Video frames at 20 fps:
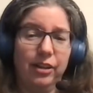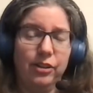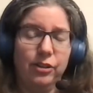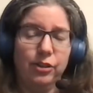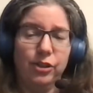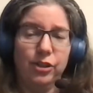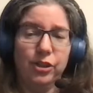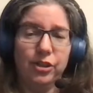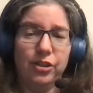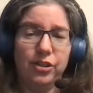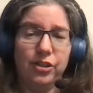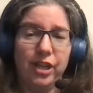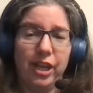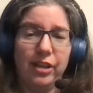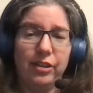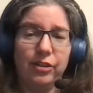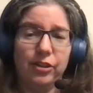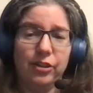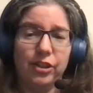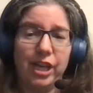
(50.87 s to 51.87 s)
you should
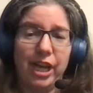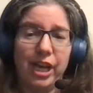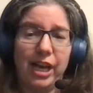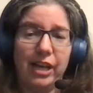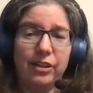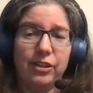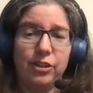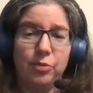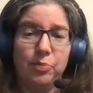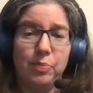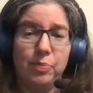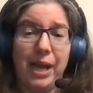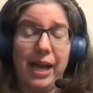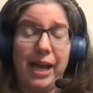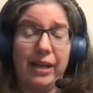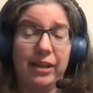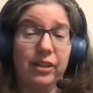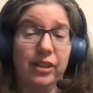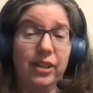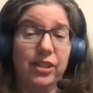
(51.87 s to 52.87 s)
set your chat to
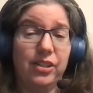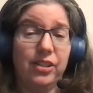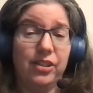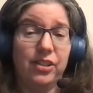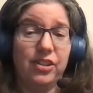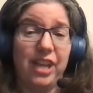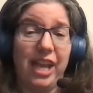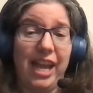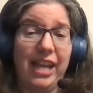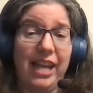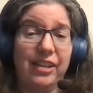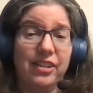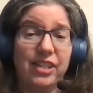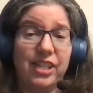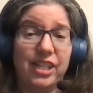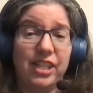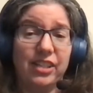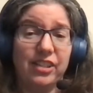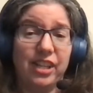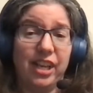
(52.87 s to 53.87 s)
panelists and
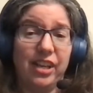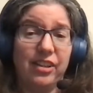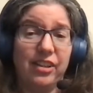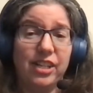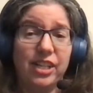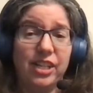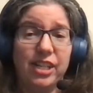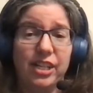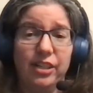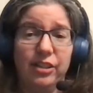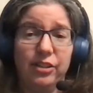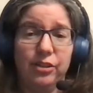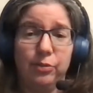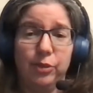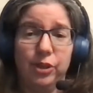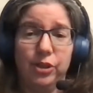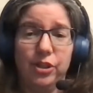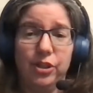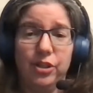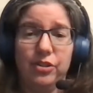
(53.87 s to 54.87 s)
attendees,
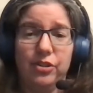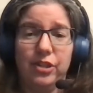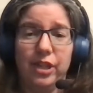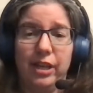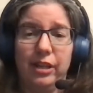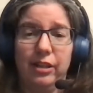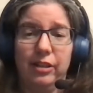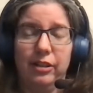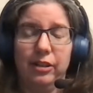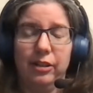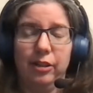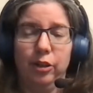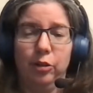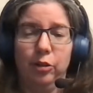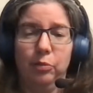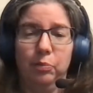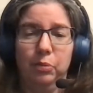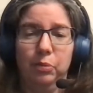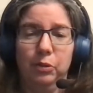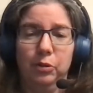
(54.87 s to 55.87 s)
which is that
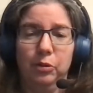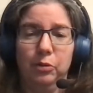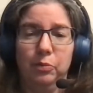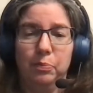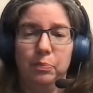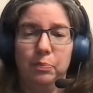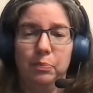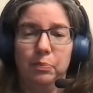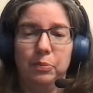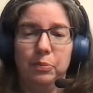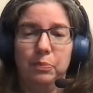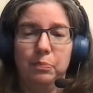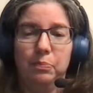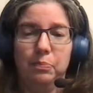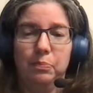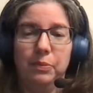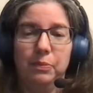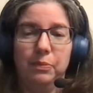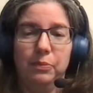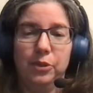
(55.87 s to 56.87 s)
little blue
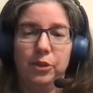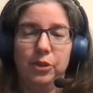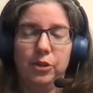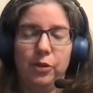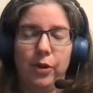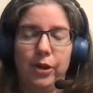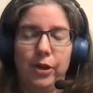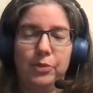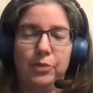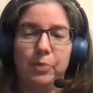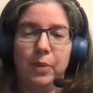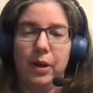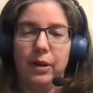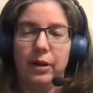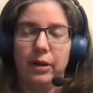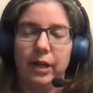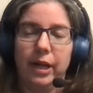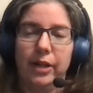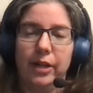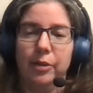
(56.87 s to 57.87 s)
choice
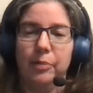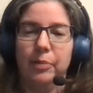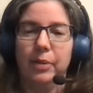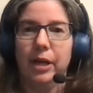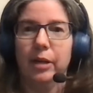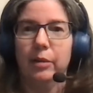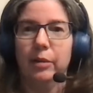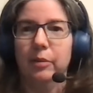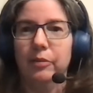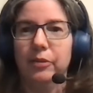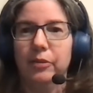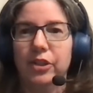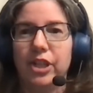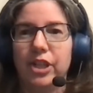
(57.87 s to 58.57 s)
bar at the bottom of the yes.